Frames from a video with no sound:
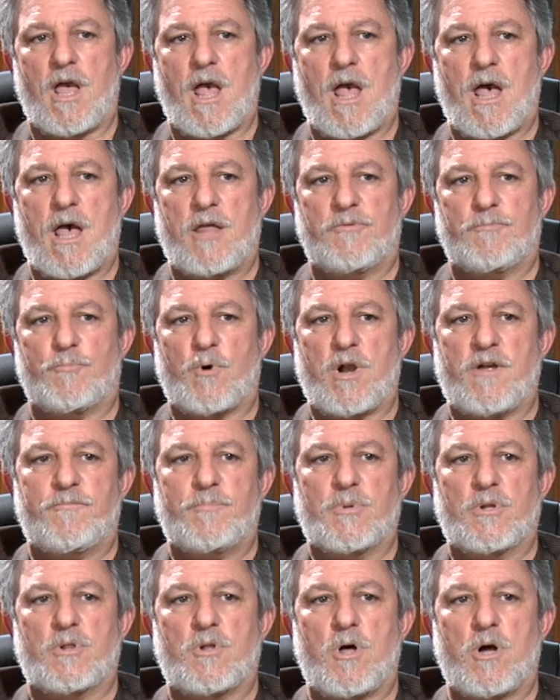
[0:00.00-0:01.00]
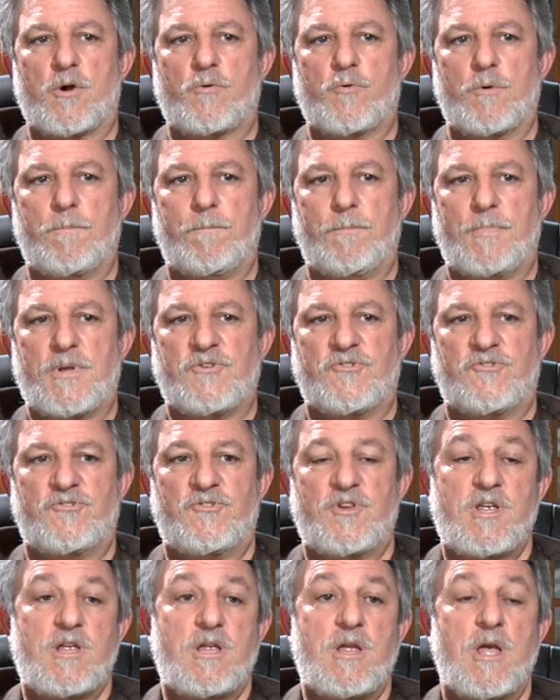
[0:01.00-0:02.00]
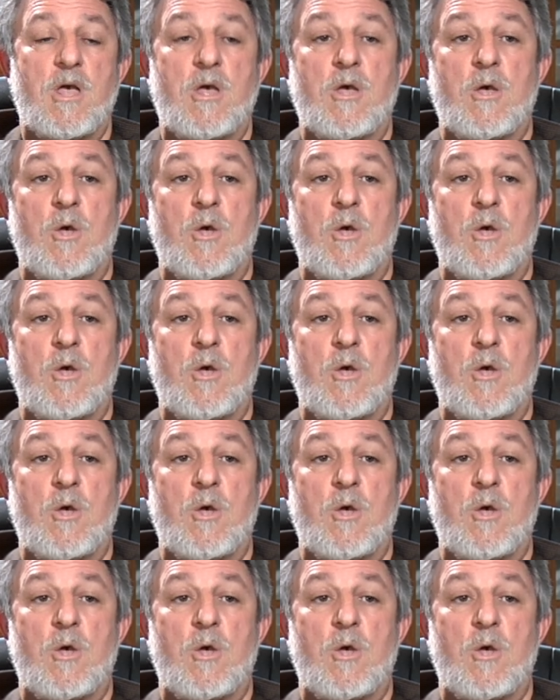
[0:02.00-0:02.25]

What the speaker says: at Branfman Law Group PC,